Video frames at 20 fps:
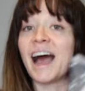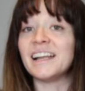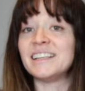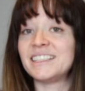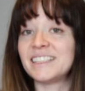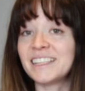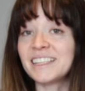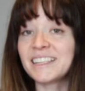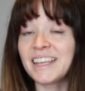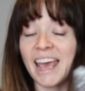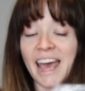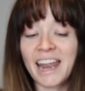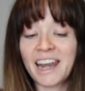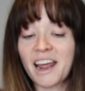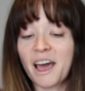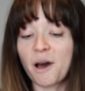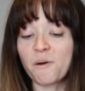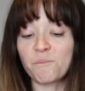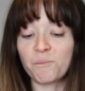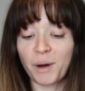I did get
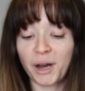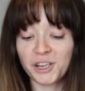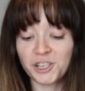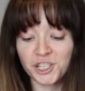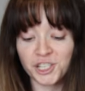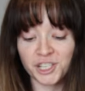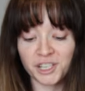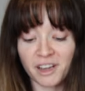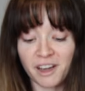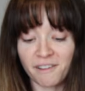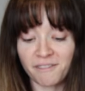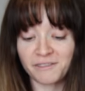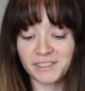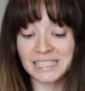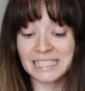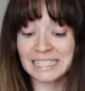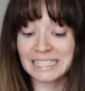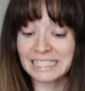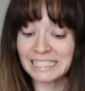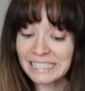a bunch of
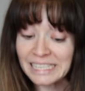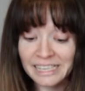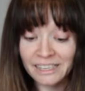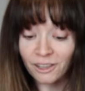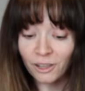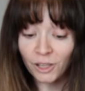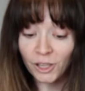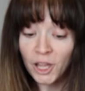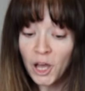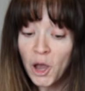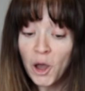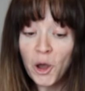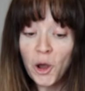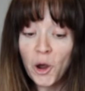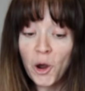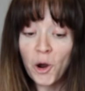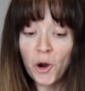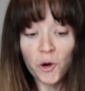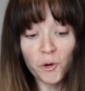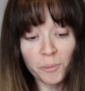steel
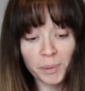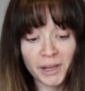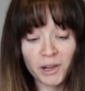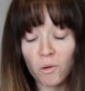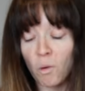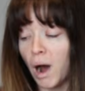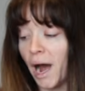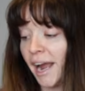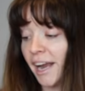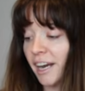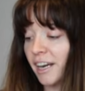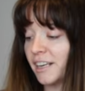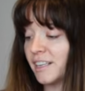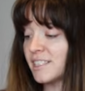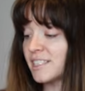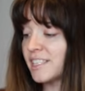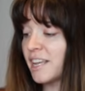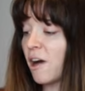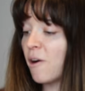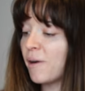hooping wire,
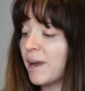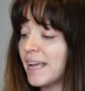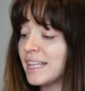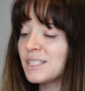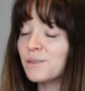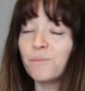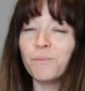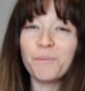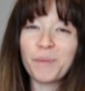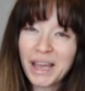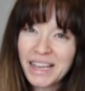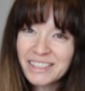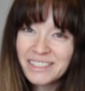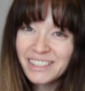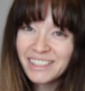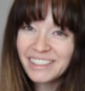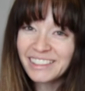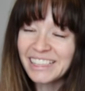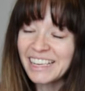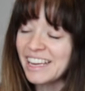so it's
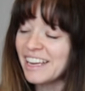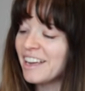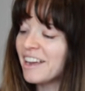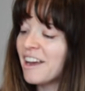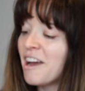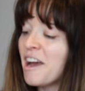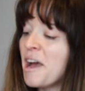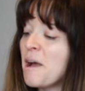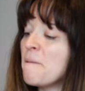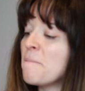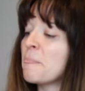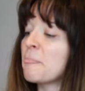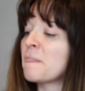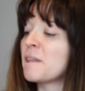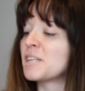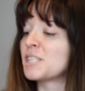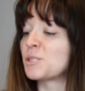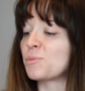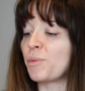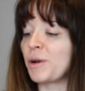basically
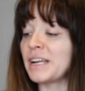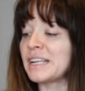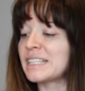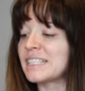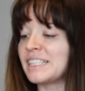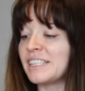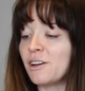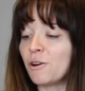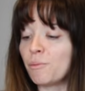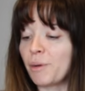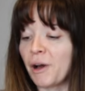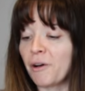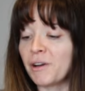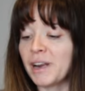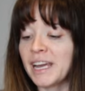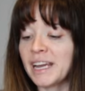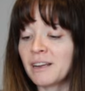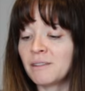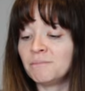spring steel boning,